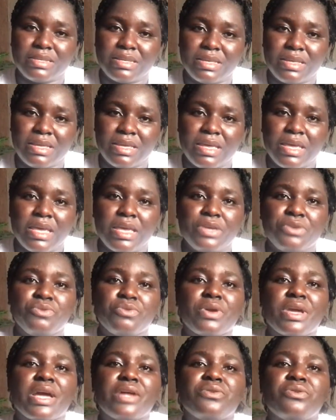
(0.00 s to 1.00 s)
I
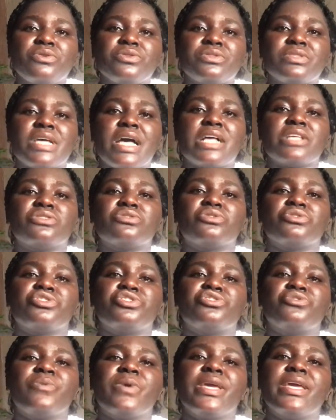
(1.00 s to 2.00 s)
attended
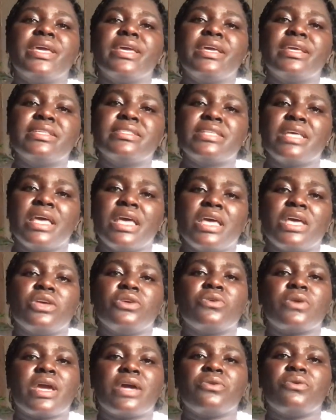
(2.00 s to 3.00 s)
one wedding in my
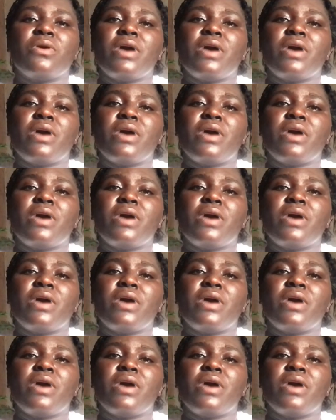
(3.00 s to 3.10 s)
village.